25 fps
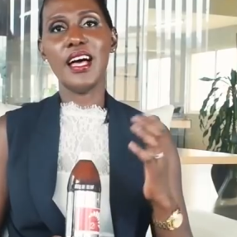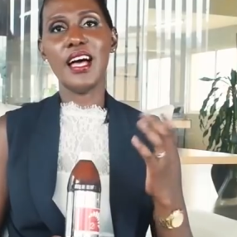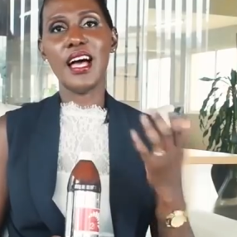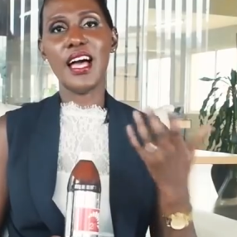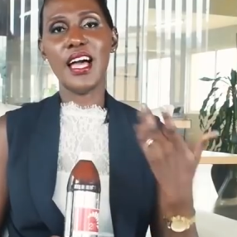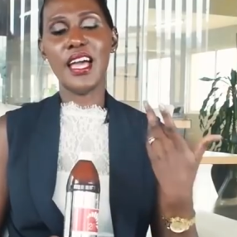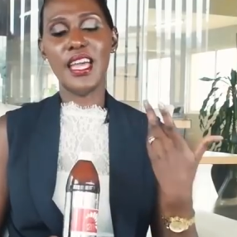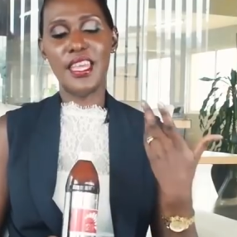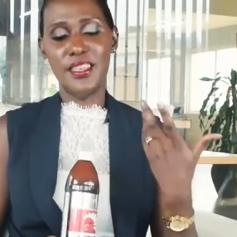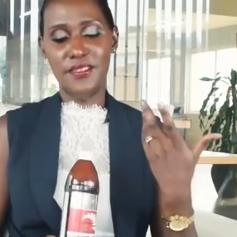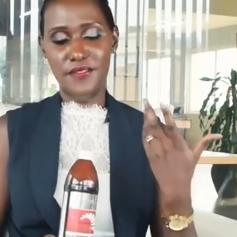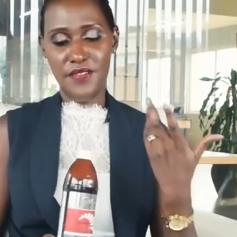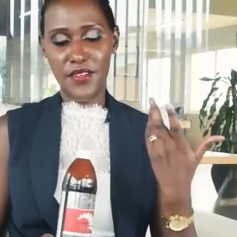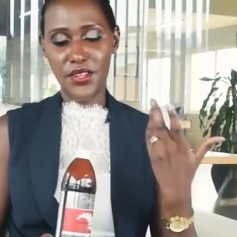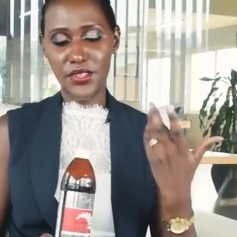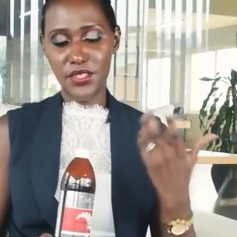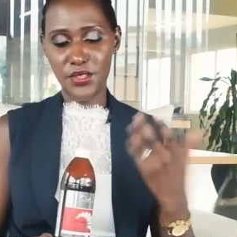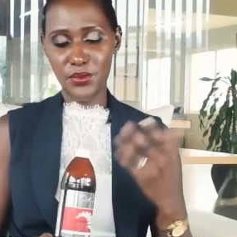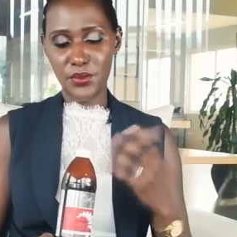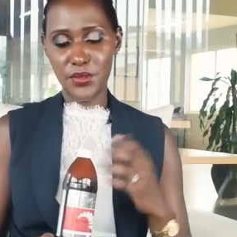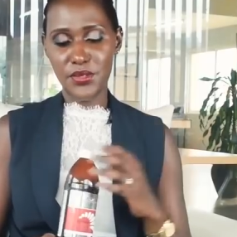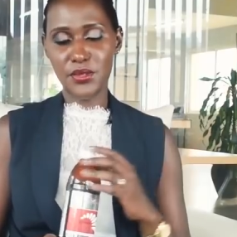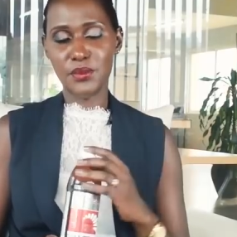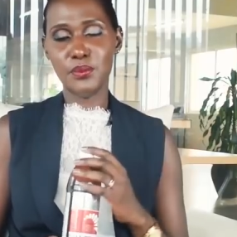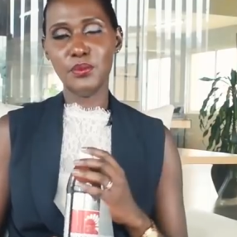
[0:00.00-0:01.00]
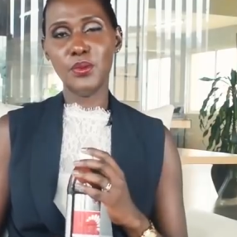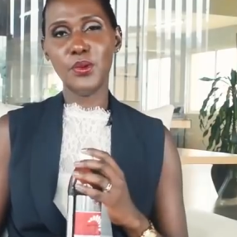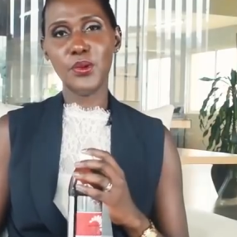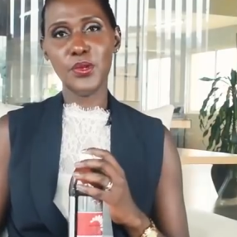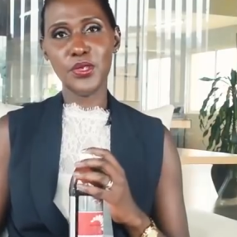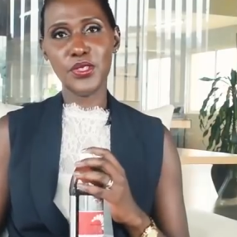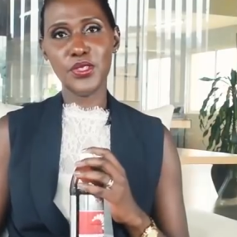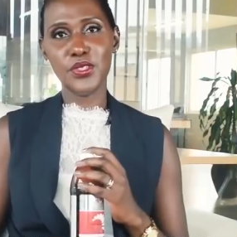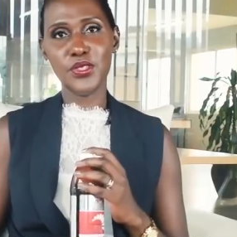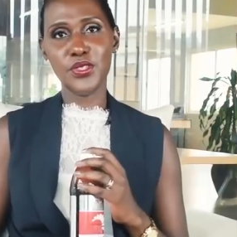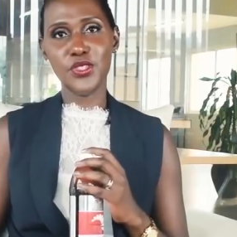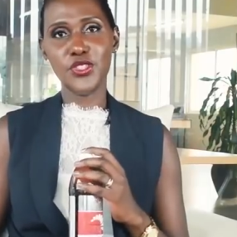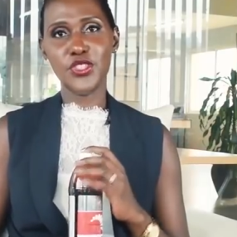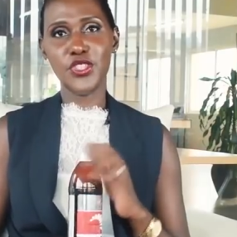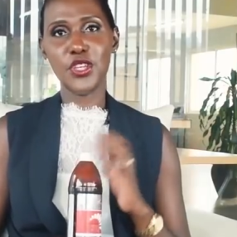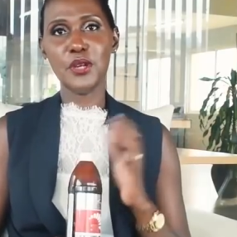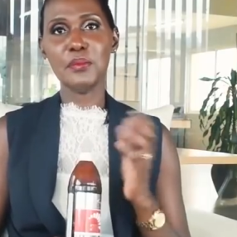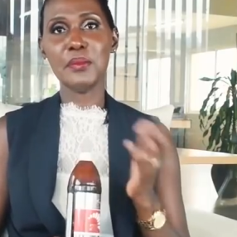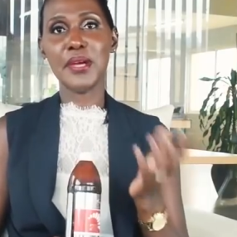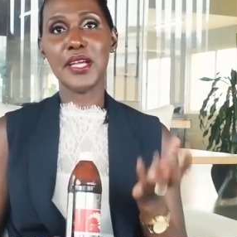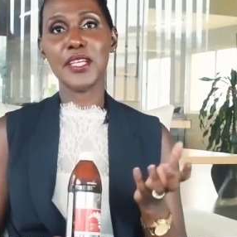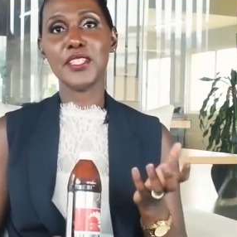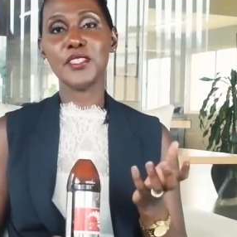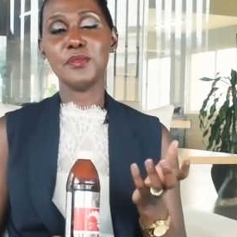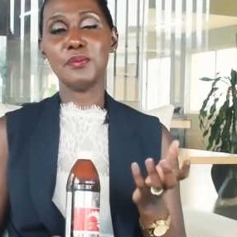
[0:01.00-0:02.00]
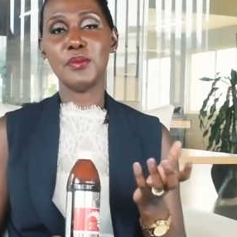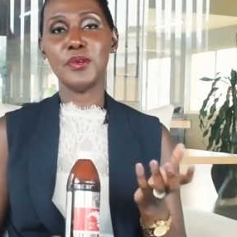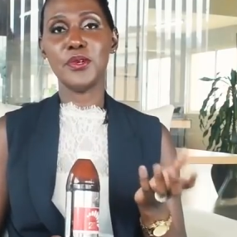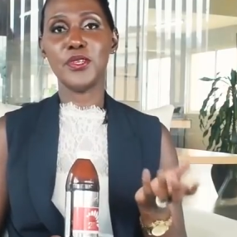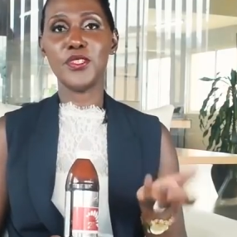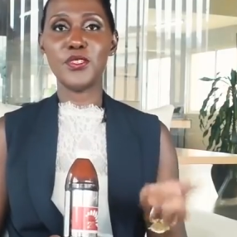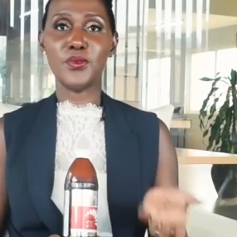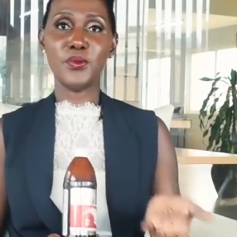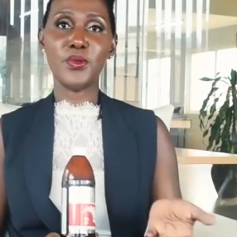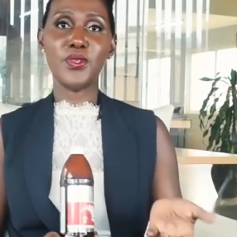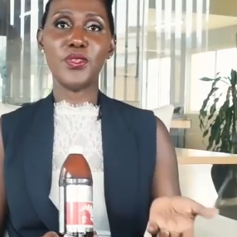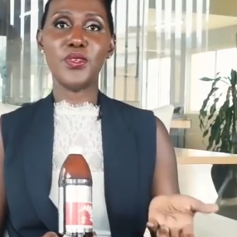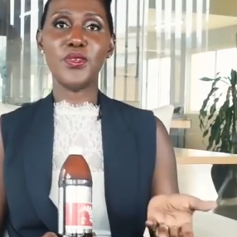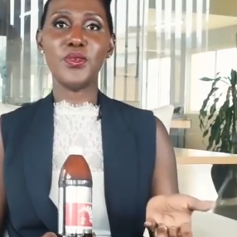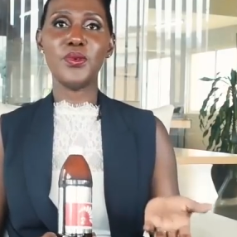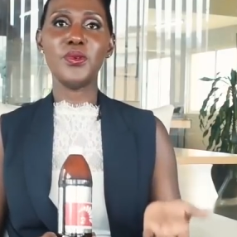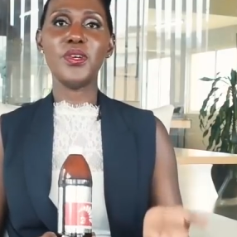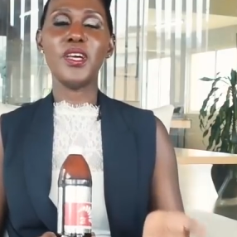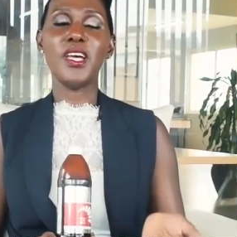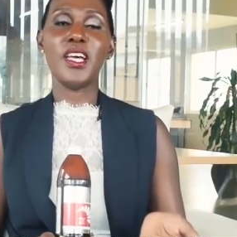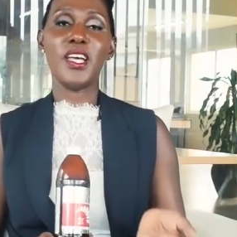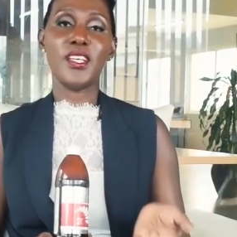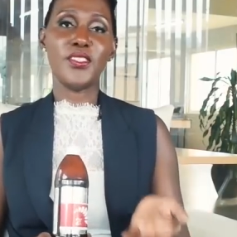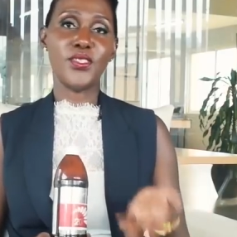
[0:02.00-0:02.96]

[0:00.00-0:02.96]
I felt it was important to share my experience with you